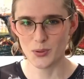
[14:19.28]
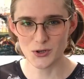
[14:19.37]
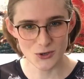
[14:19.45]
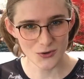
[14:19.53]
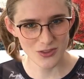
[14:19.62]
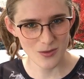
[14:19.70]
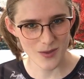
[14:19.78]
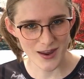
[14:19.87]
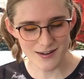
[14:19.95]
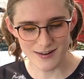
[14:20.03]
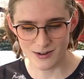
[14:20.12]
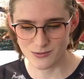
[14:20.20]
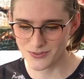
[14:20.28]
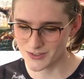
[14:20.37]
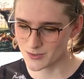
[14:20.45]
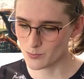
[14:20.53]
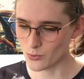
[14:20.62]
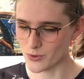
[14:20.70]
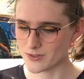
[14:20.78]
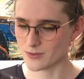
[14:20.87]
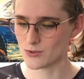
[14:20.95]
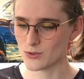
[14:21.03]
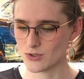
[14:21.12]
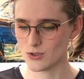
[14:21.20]
Put on the maid outfits, boys of
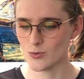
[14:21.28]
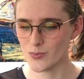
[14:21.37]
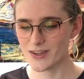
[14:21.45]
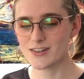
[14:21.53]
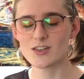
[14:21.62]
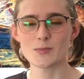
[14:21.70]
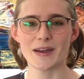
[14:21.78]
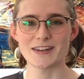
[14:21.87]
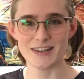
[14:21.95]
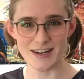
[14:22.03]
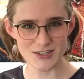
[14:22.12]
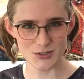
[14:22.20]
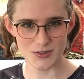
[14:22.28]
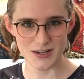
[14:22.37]
YouTube. It is mandatory